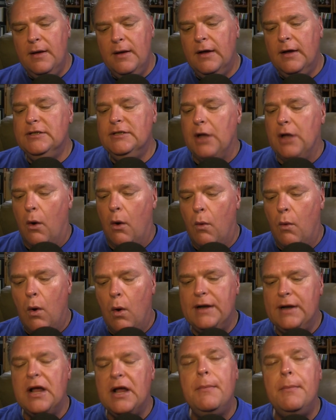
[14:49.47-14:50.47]
So
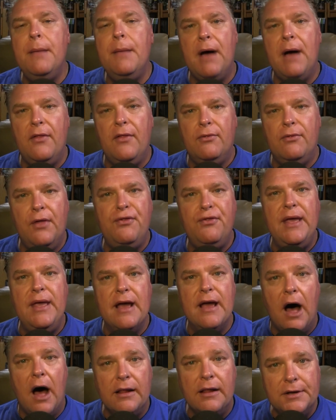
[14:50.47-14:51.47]
tell me about the
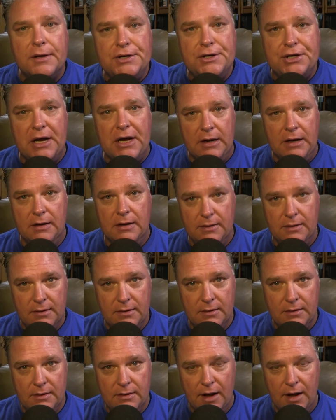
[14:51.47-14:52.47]
theology,
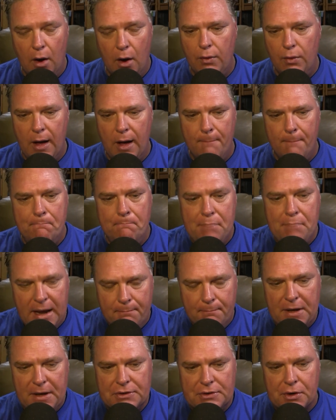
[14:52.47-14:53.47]
the big
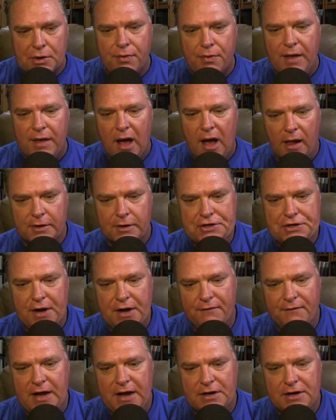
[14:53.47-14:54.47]
picture theology
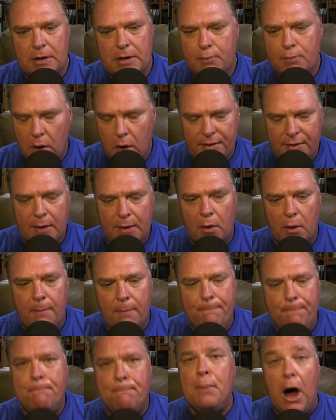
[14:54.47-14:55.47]
of Egypt. Well, they were
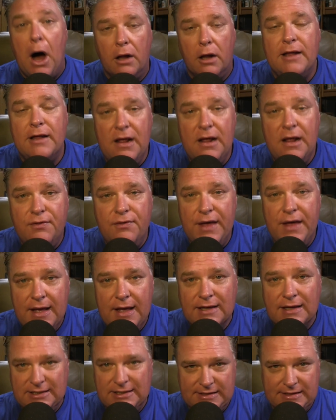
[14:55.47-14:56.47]

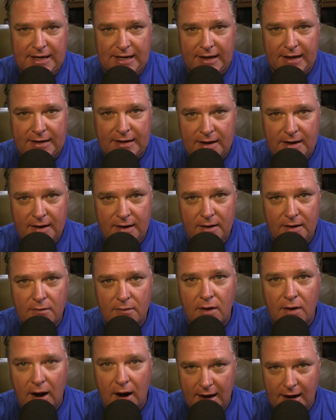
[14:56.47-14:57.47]
polytheistic,
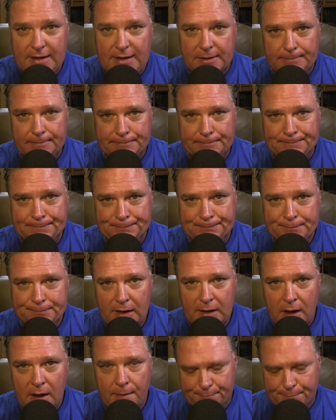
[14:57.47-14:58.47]
right?
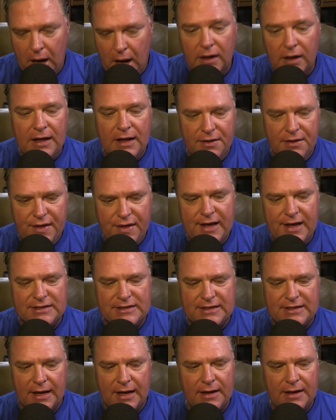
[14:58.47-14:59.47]

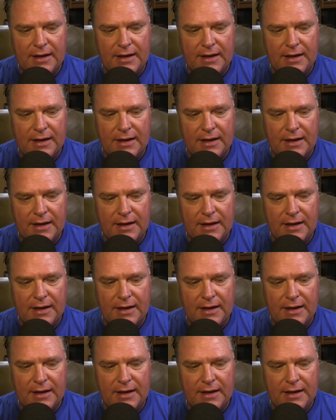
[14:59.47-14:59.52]
polytheistic.